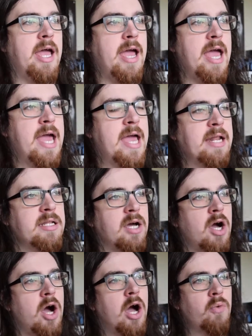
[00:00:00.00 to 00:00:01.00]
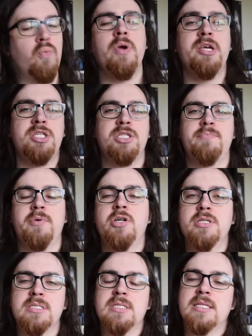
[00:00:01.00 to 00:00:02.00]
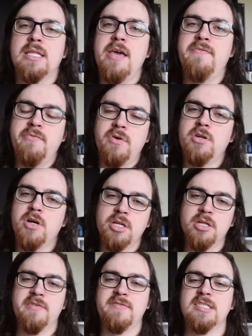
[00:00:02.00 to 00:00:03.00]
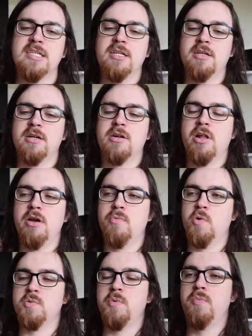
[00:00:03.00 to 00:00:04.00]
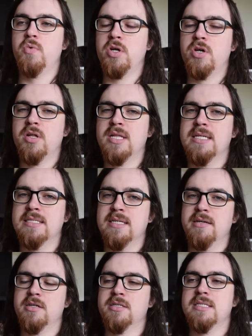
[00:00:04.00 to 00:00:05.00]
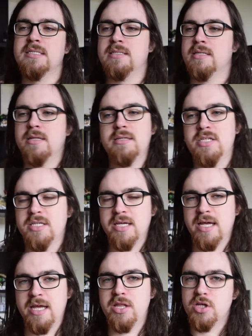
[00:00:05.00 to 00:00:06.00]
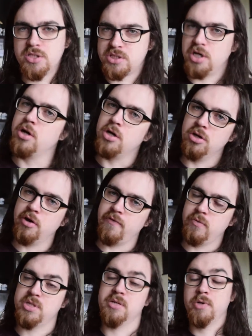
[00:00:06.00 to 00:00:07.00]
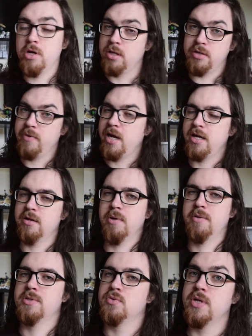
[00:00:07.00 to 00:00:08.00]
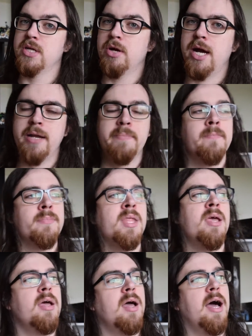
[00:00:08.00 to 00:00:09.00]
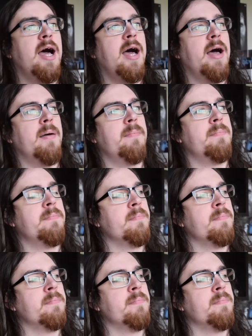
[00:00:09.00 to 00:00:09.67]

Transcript: And I wish, because if we'd got another scene at Clone Wars, we would have got this scene, because it's in the Ahsoka novel, which I'm currently reading at the moment. It's really great. And